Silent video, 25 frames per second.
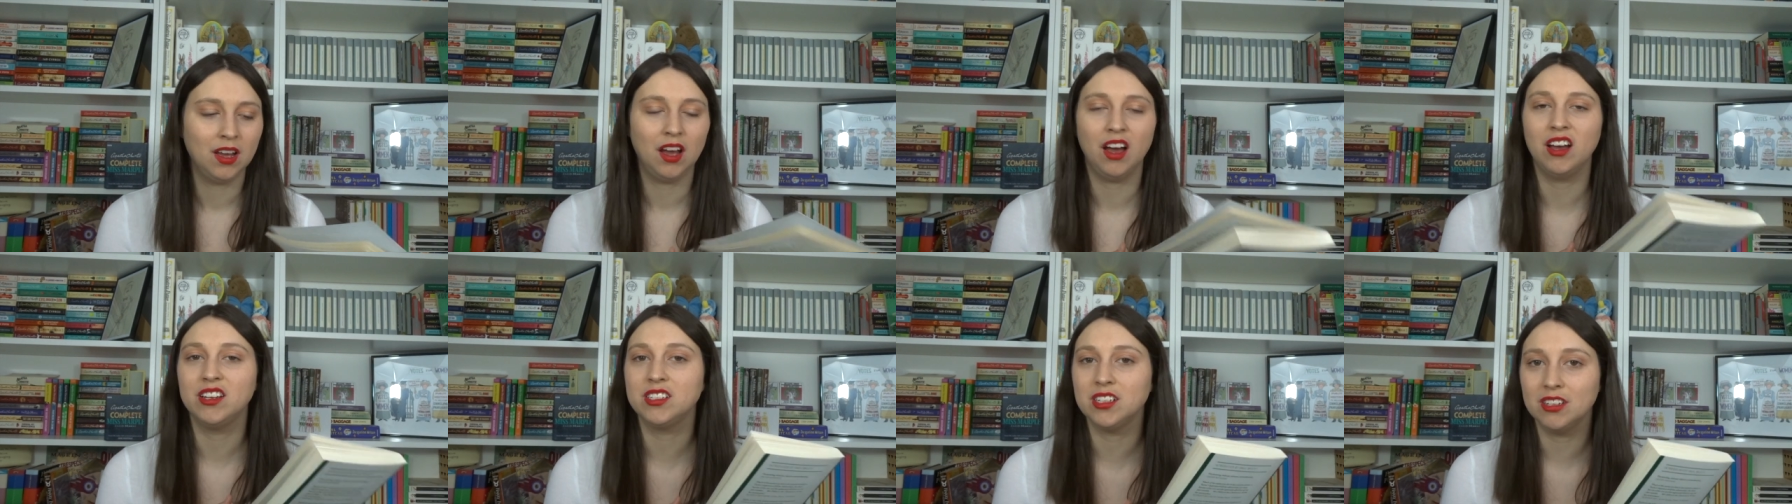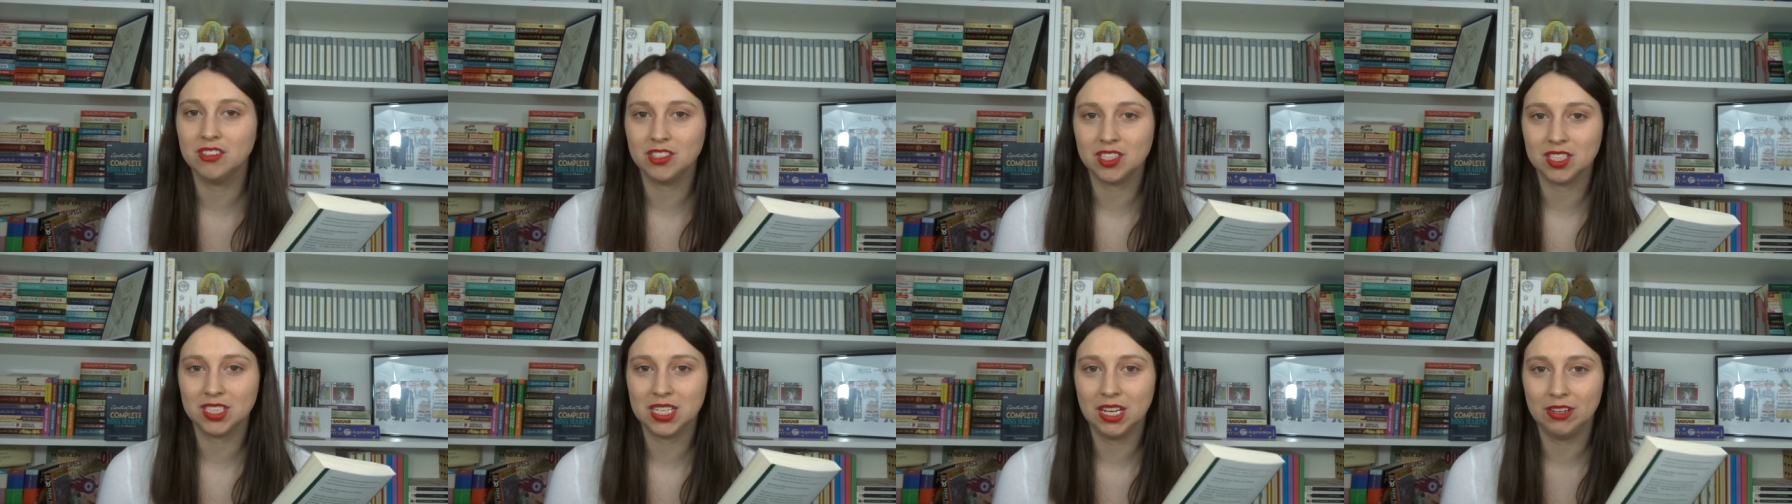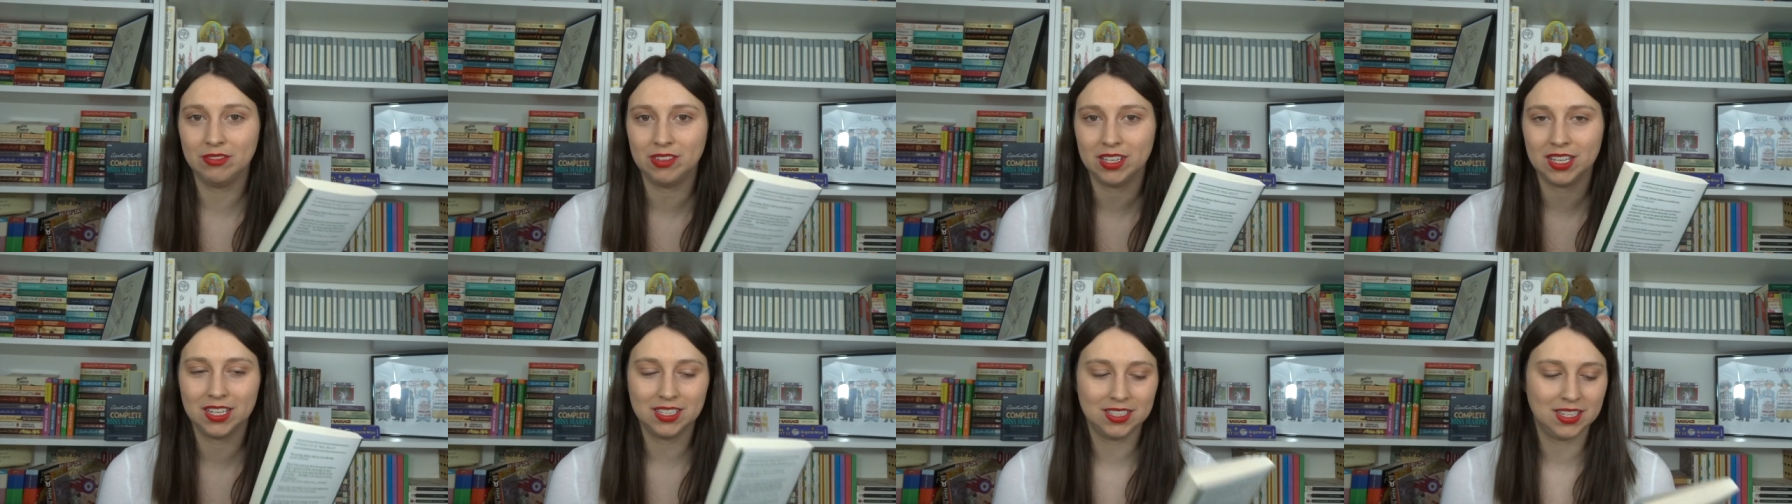I don't just
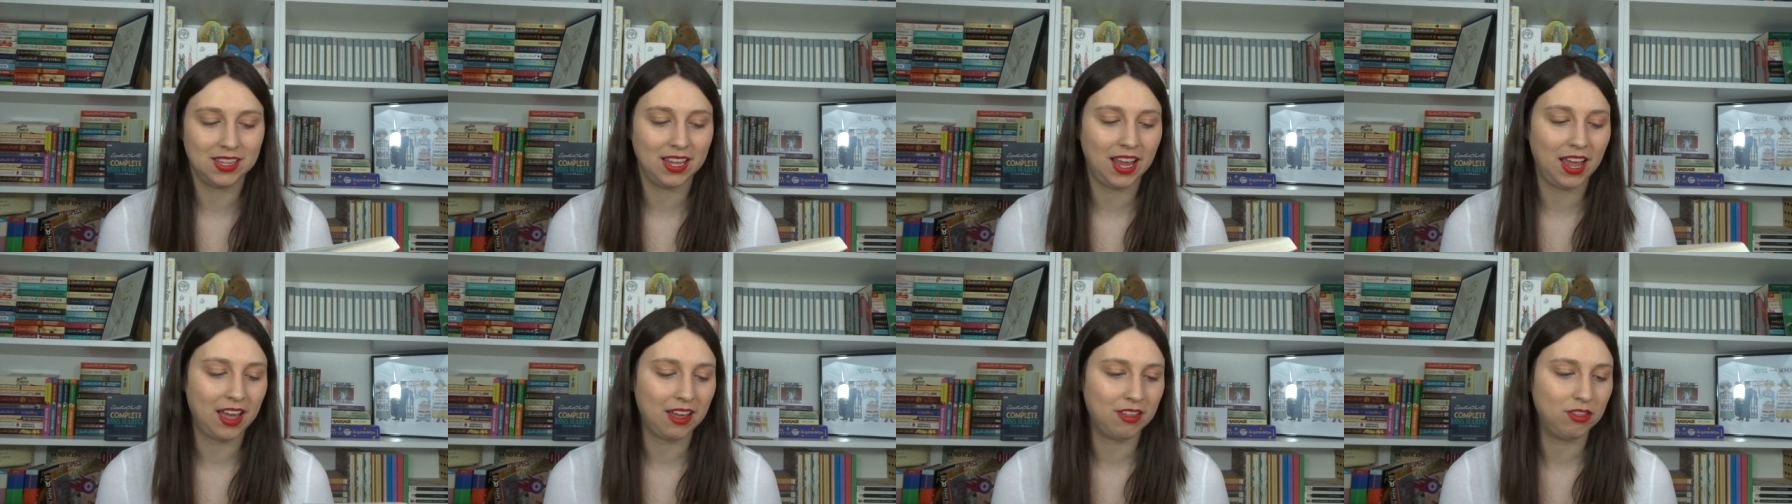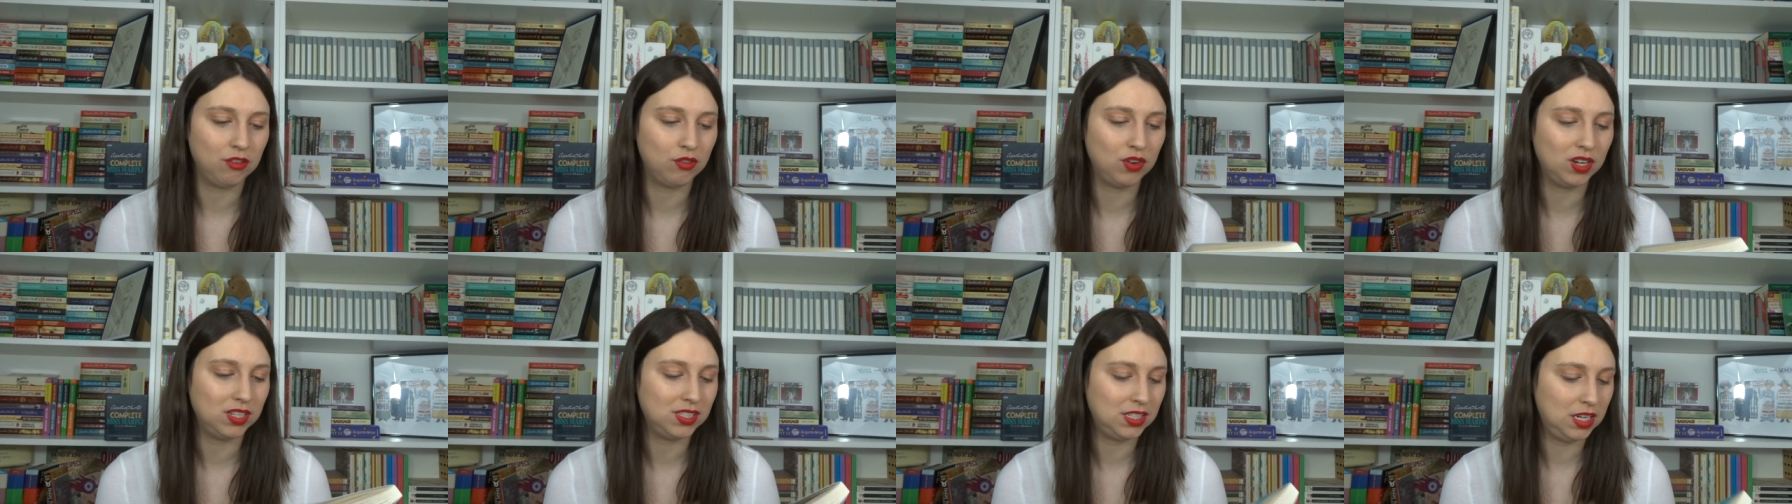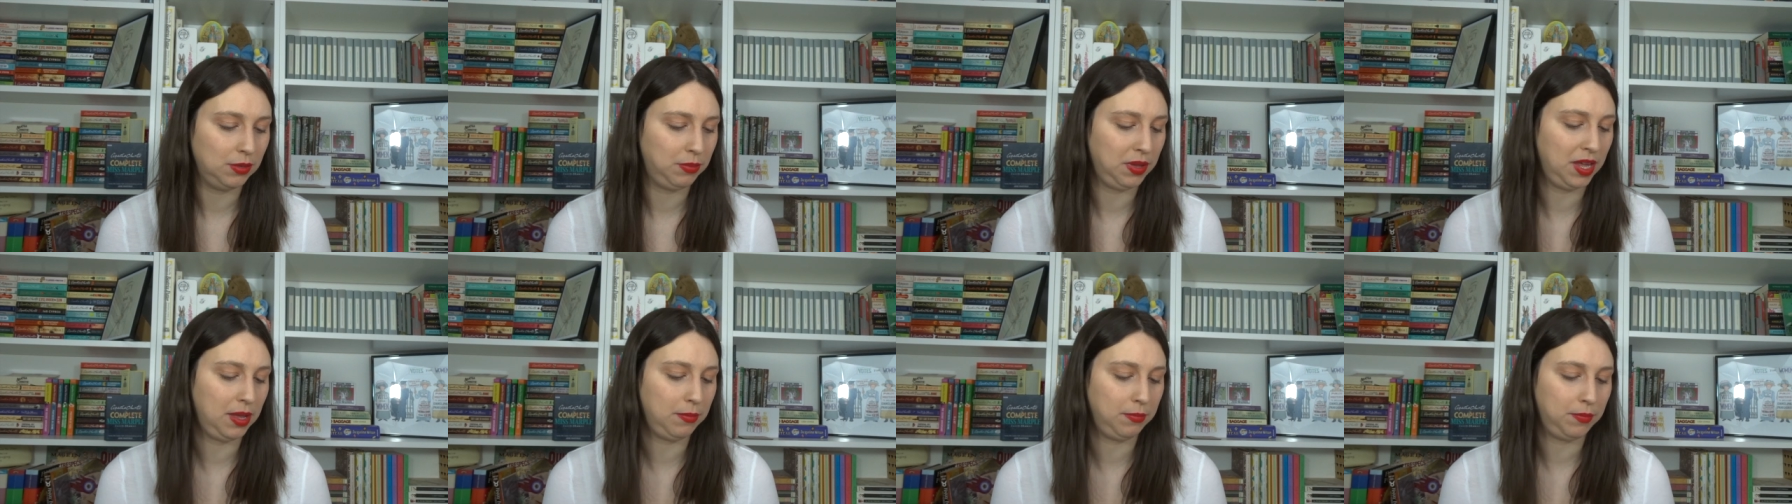love it because of the Agatha Christie
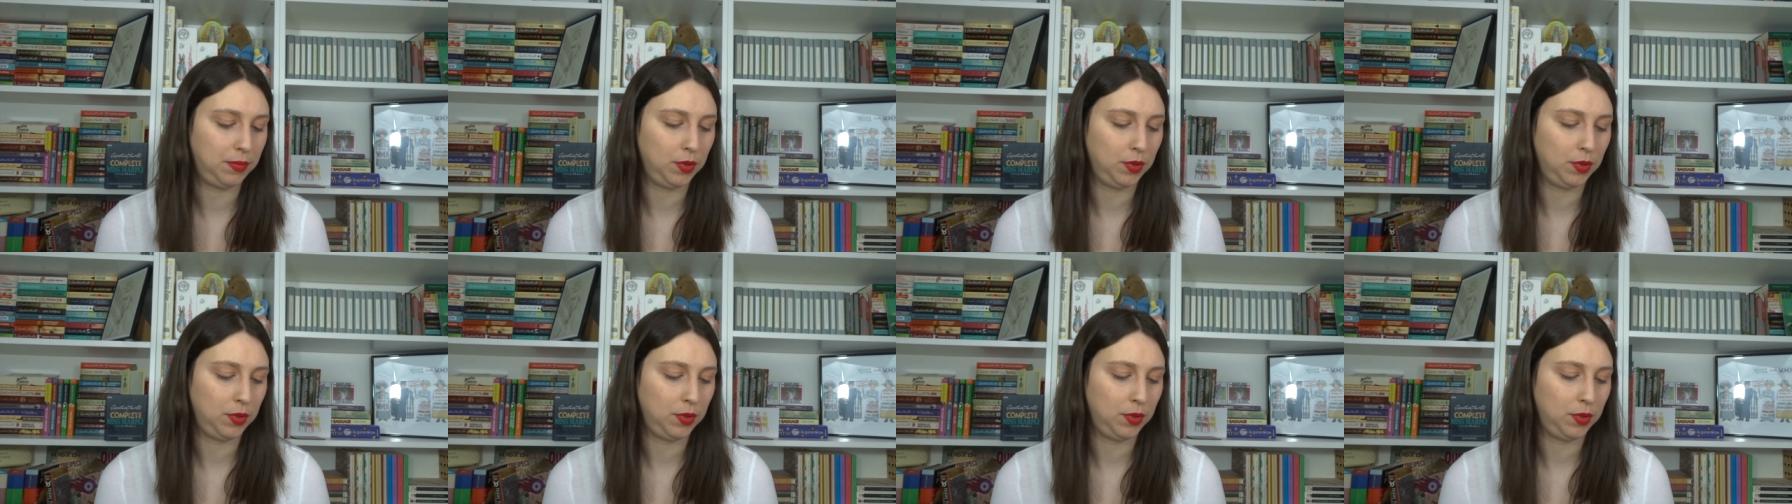bit,